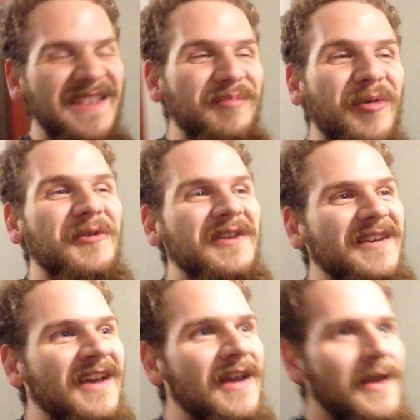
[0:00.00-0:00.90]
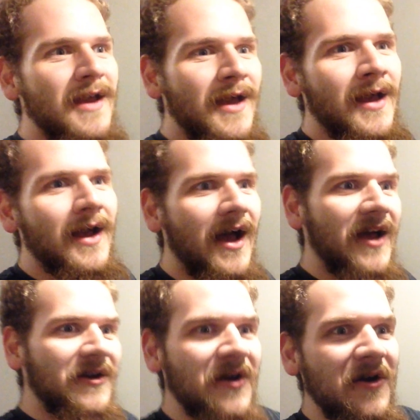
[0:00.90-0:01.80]
the morning.
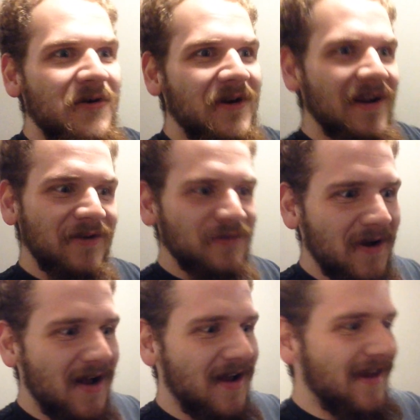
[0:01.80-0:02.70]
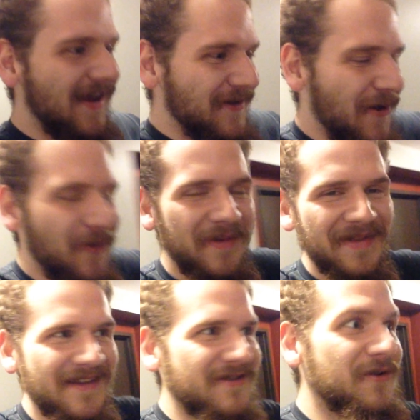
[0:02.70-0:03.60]
I go and I try and
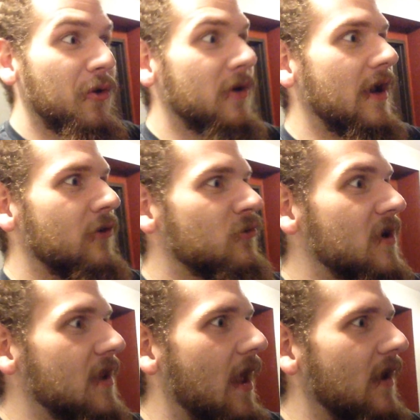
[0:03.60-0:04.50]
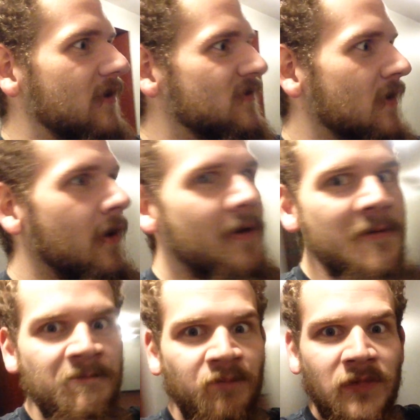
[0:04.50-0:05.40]
open this door and I realize
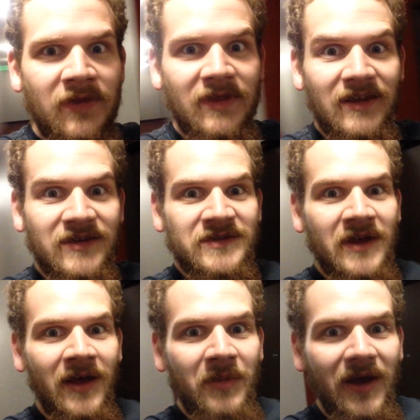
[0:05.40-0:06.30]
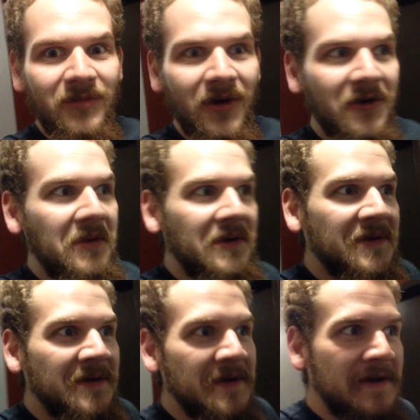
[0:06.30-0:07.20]
this is not my
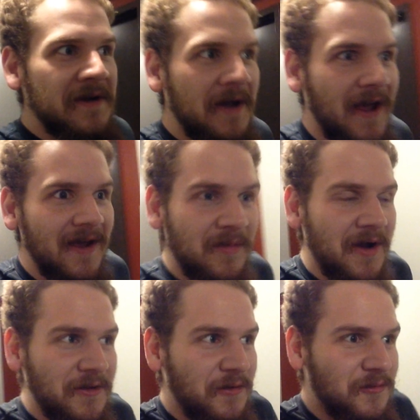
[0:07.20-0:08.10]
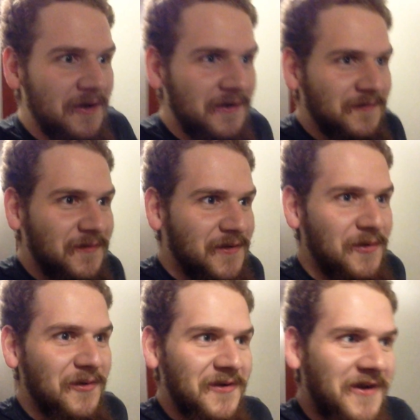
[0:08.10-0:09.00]
apartment. I am on the wrong
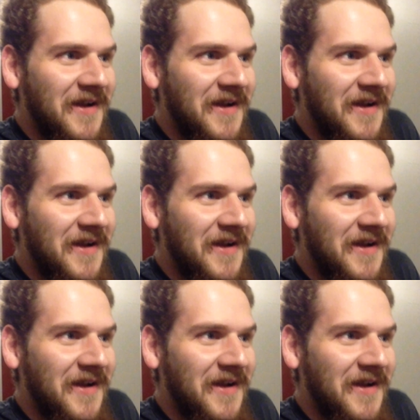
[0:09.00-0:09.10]
floor.